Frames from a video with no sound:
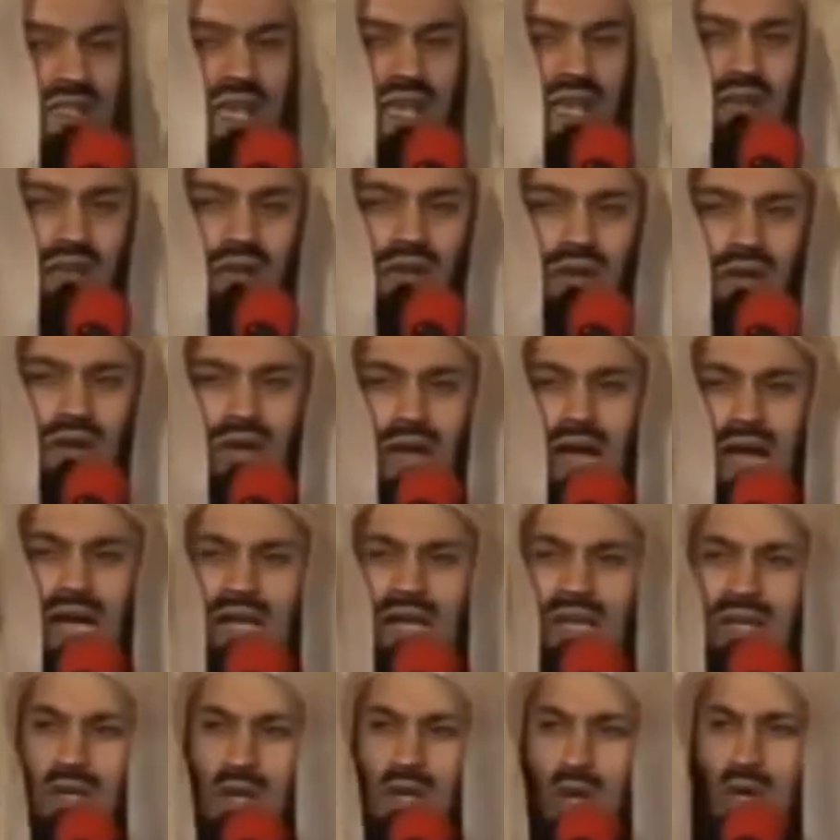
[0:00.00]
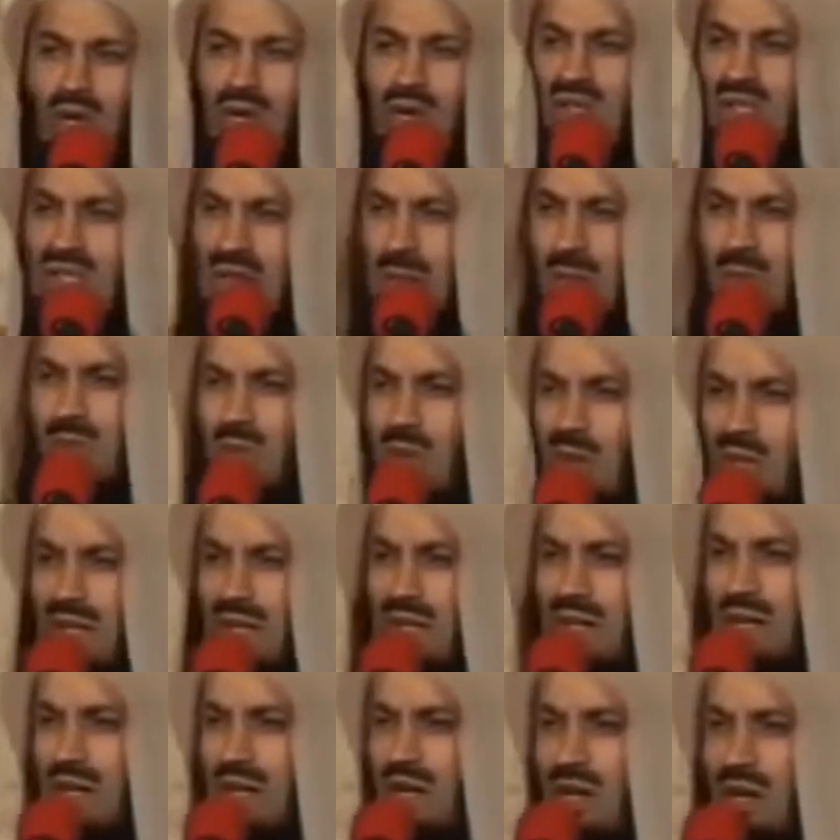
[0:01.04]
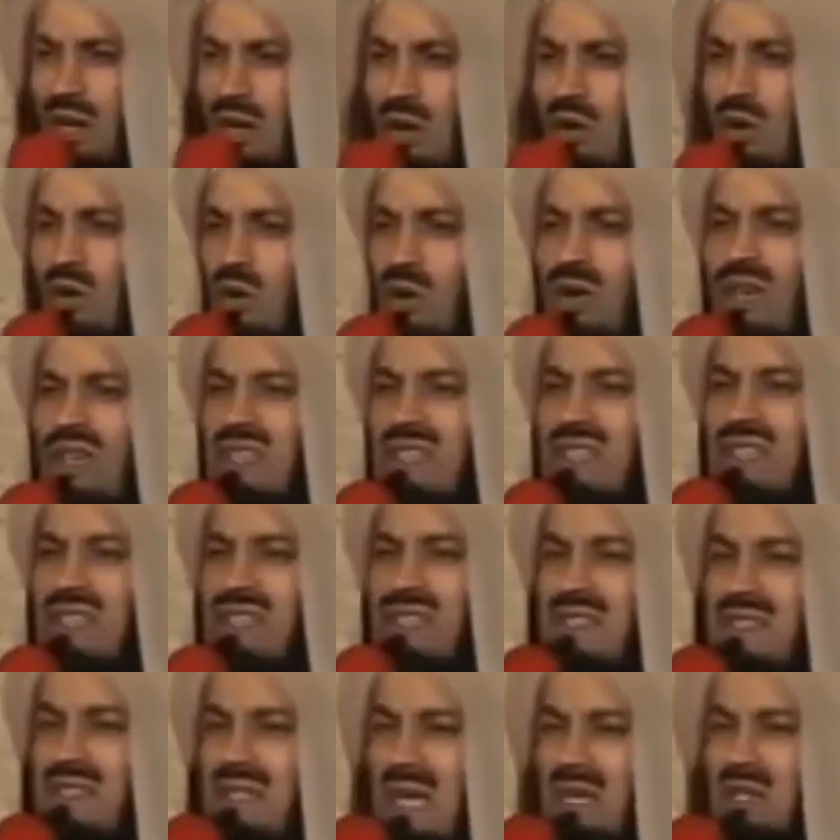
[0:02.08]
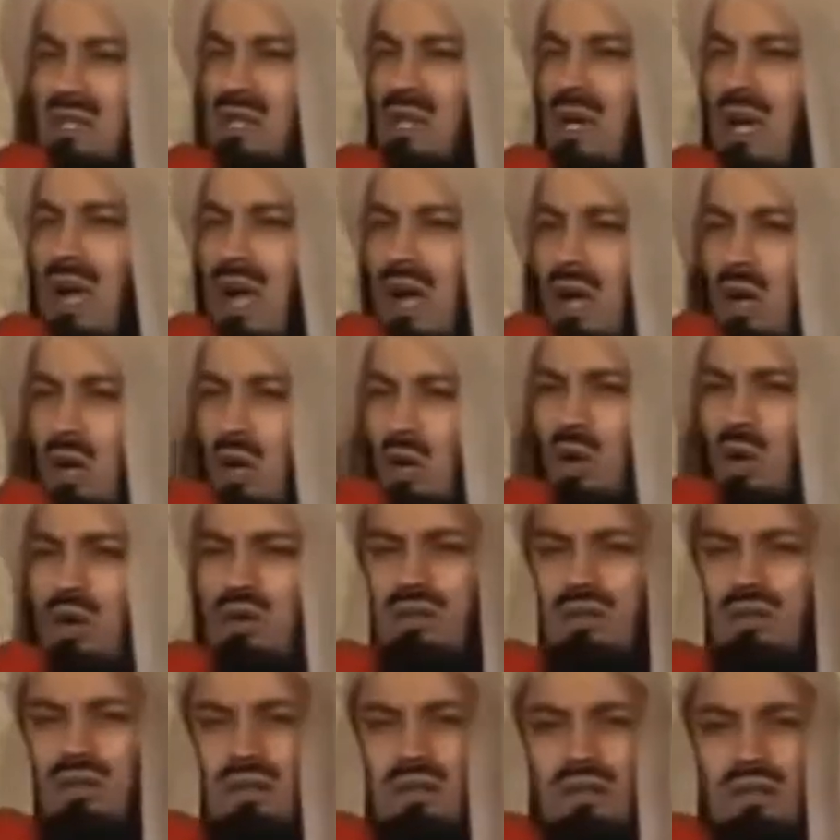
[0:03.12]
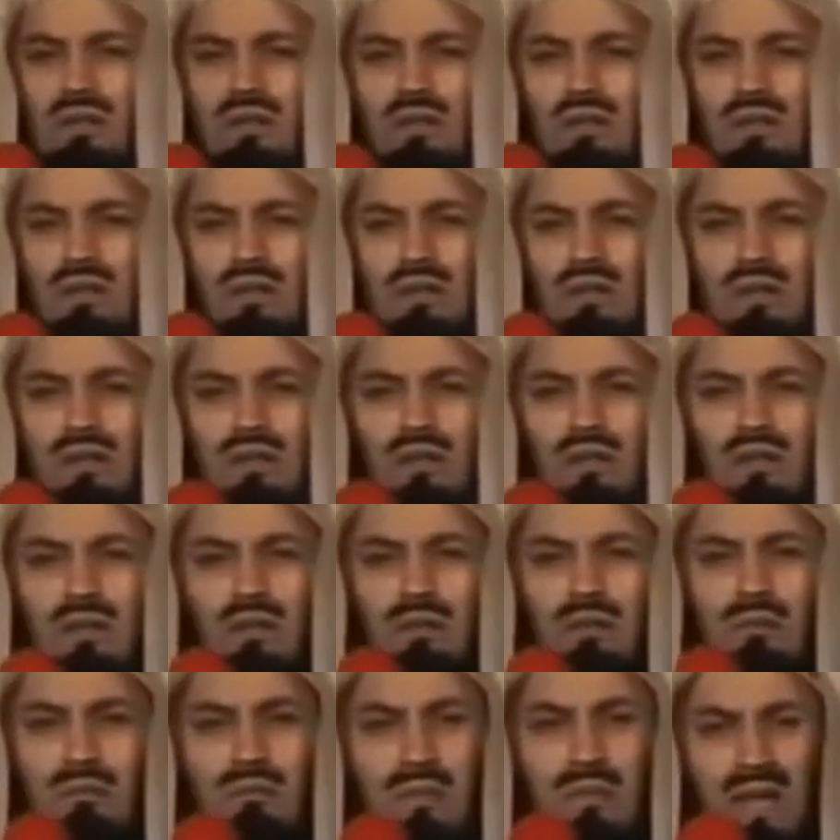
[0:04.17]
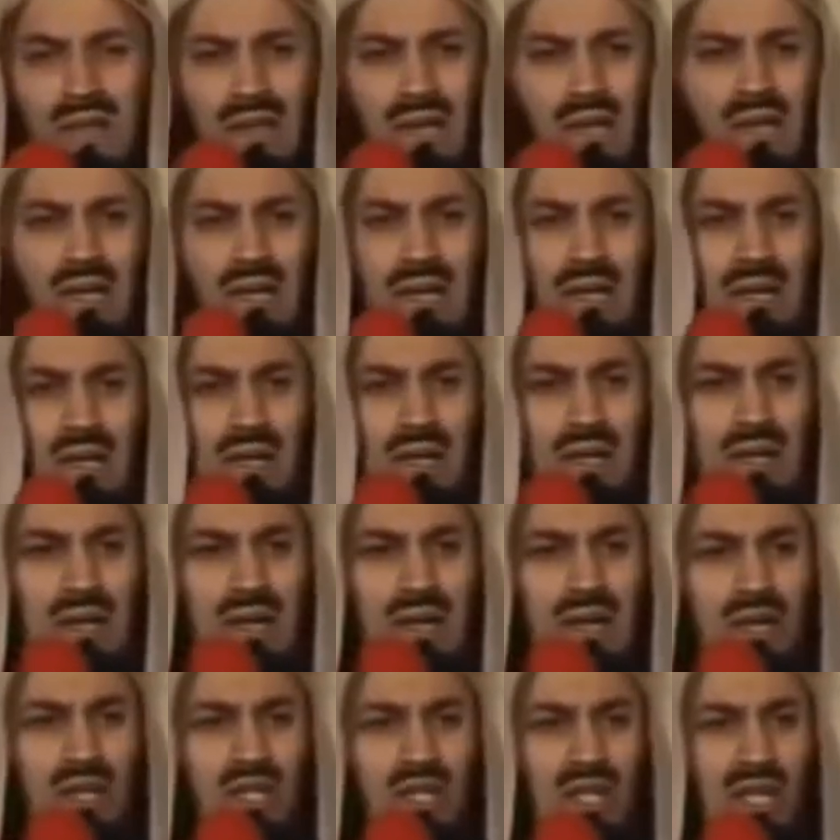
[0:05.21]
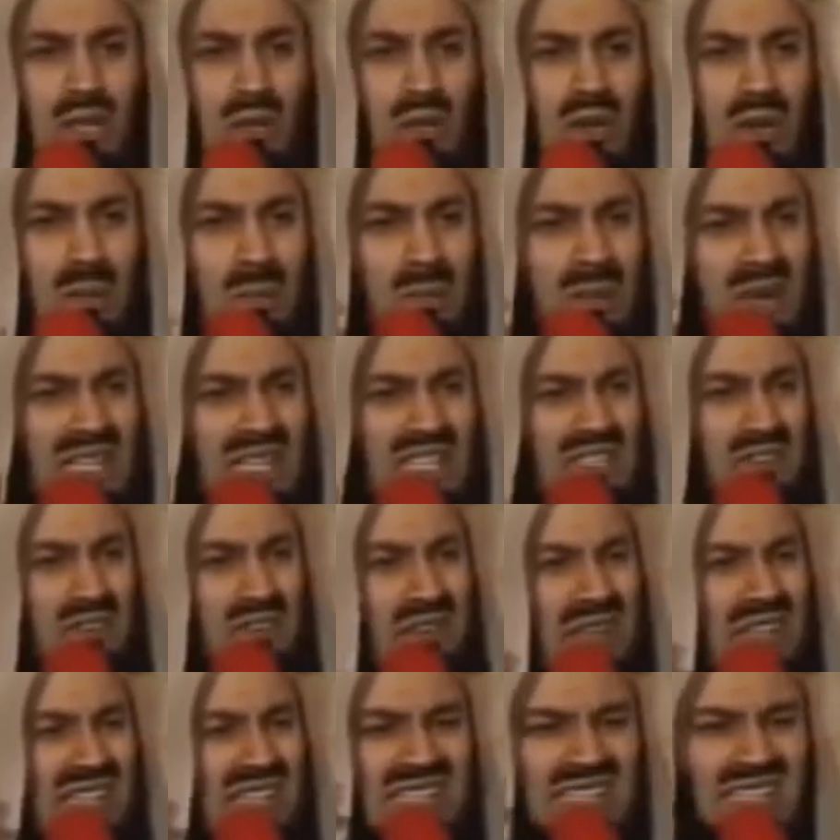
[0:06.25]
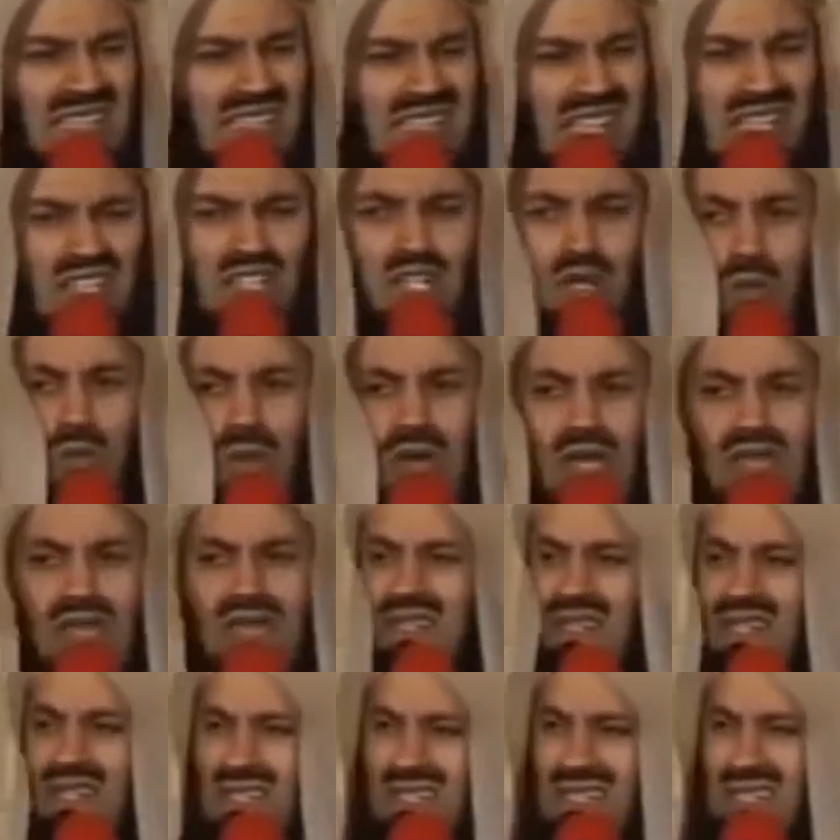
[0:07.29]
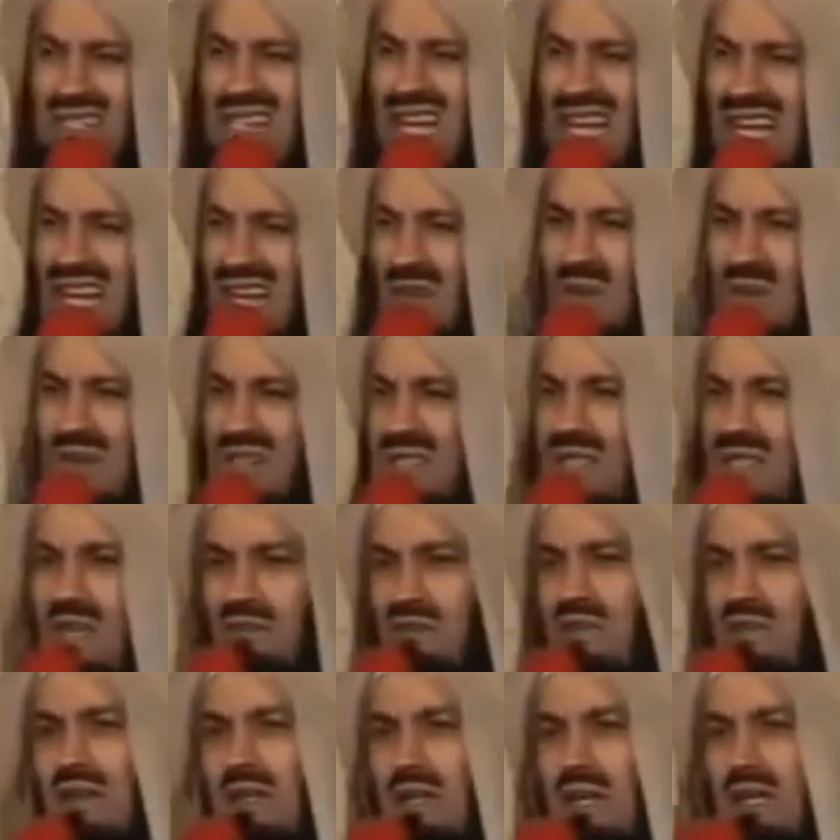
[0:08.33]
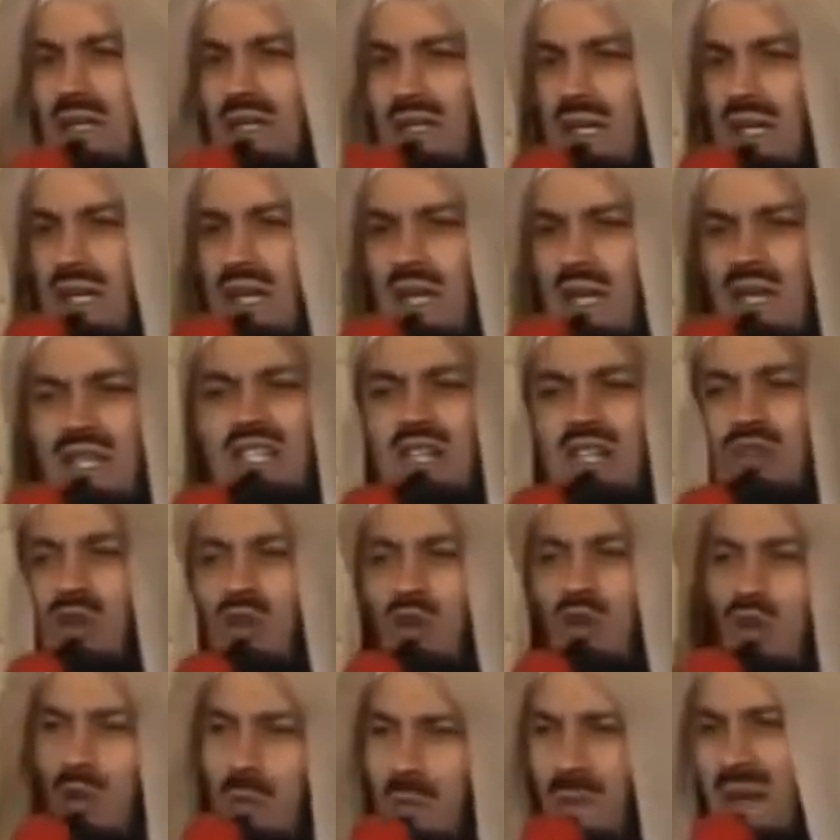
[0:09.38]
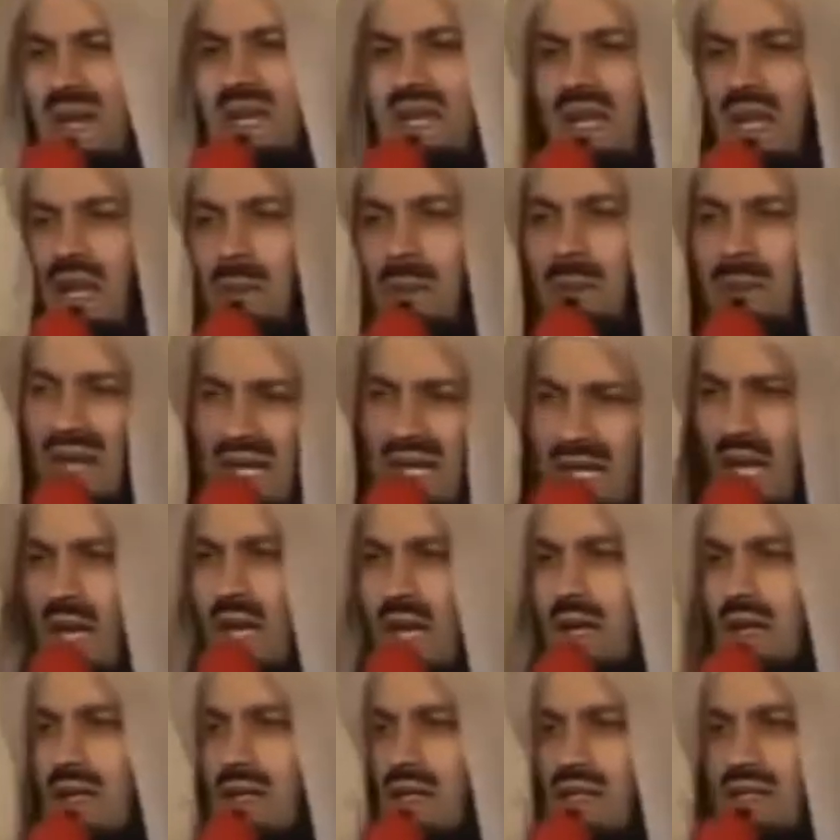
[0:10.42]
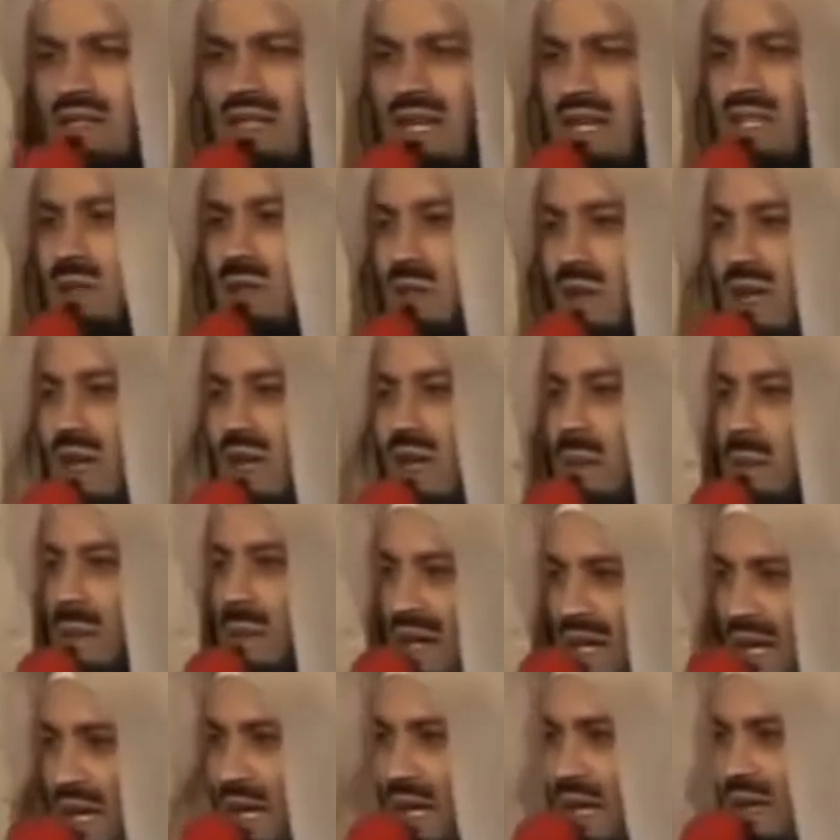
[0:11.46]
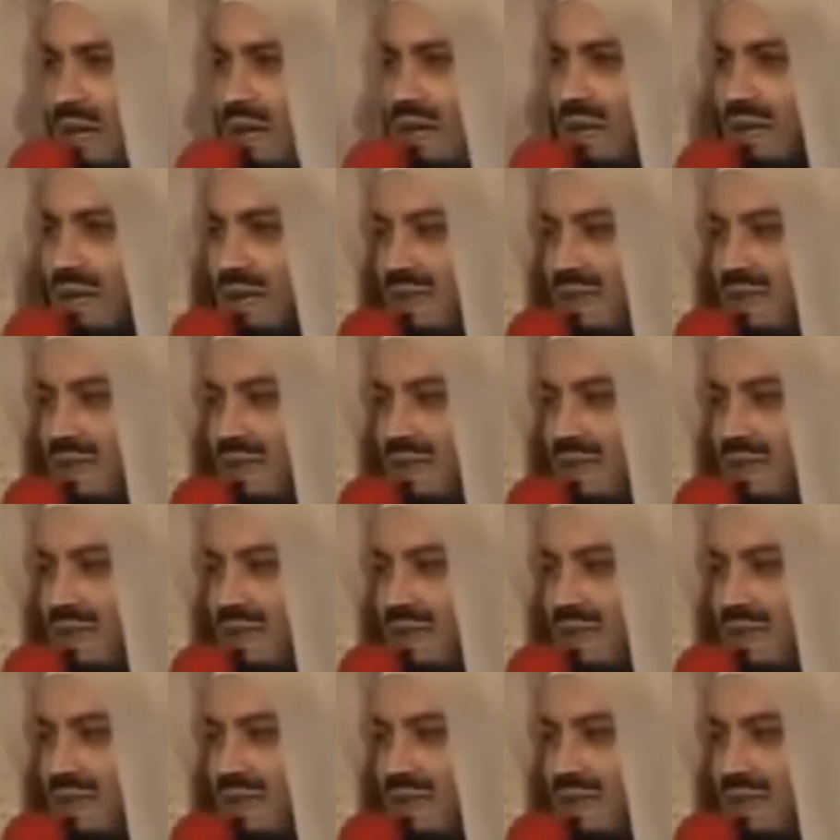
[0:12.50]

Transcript: says, hang on, I know someone who is such a good mother. She will breastfeed in such a way that this child will definitely drink. They say, no, bring her straight away, bring her.